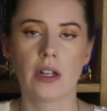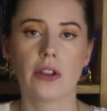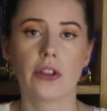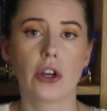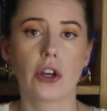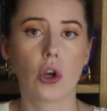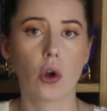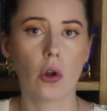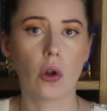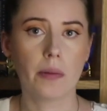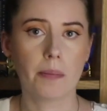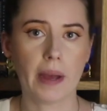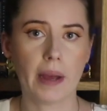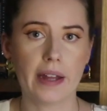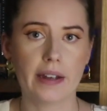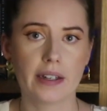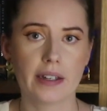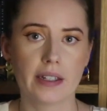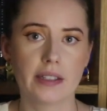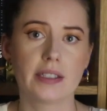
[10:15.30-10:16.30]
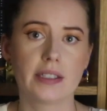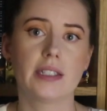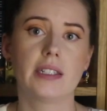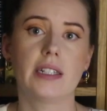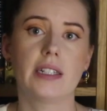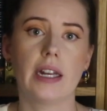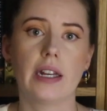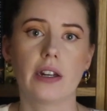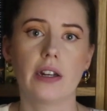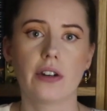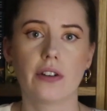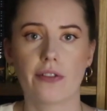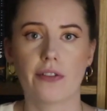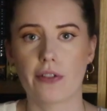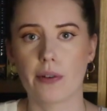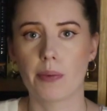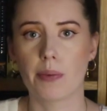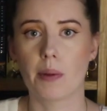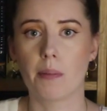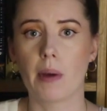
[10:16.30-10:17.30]
The gold pendants dated
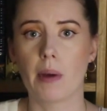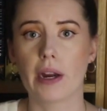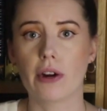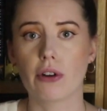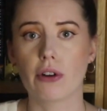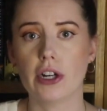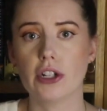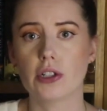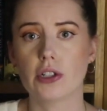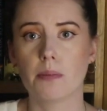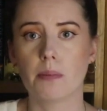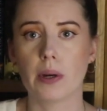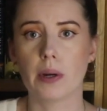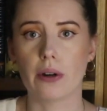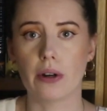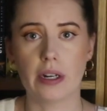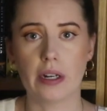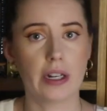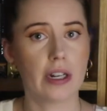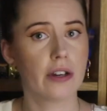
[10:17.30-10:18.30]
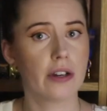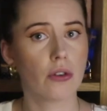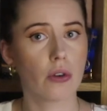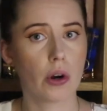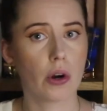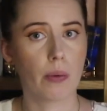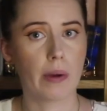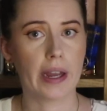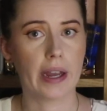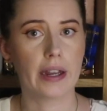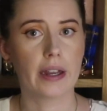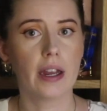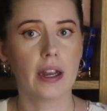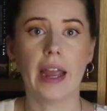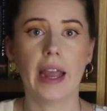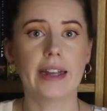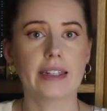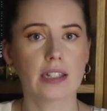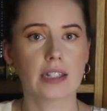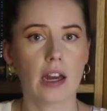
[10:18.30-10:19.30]
from the migration period in Norway,
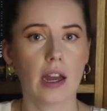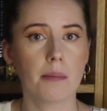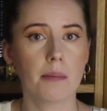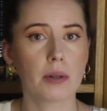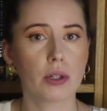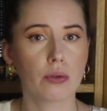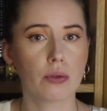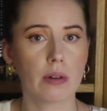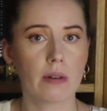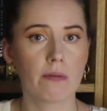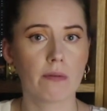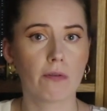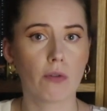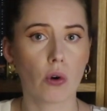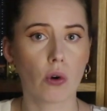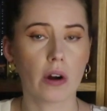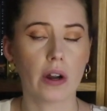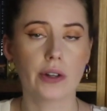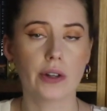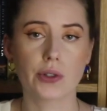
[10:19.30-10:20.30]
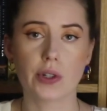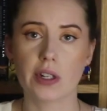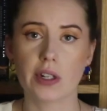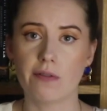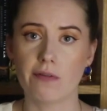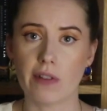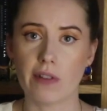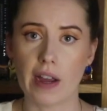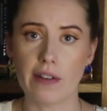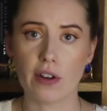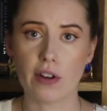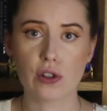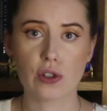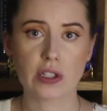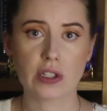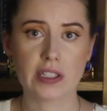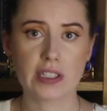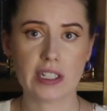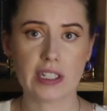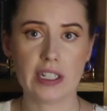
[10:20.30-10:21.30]
a time between 400 and
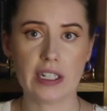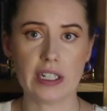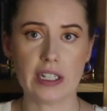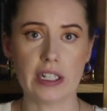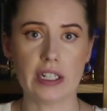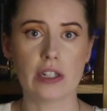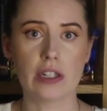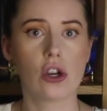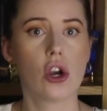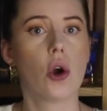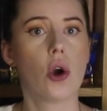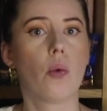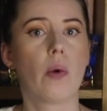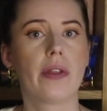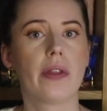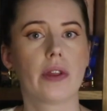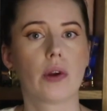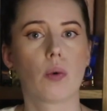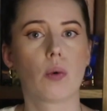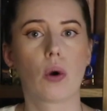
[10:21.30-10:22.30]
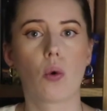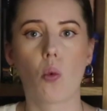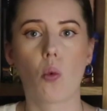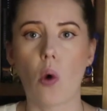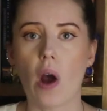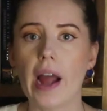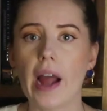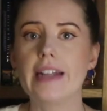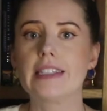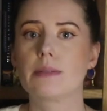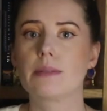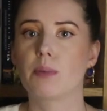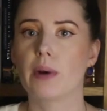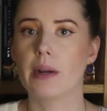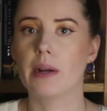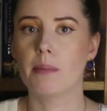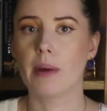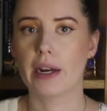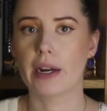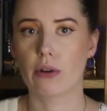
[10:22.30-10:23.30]
500 CE when there were
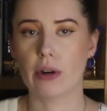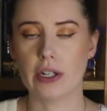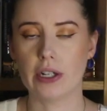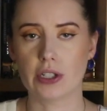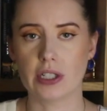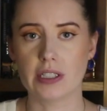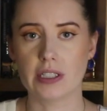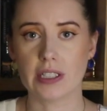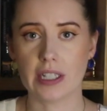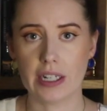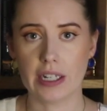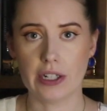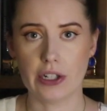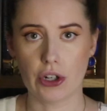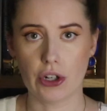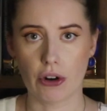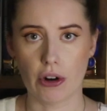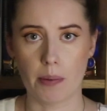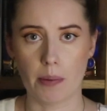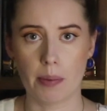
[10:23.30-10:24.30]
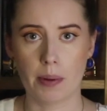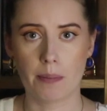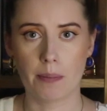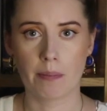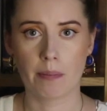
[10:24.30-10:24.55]
widespread migrations in Europe.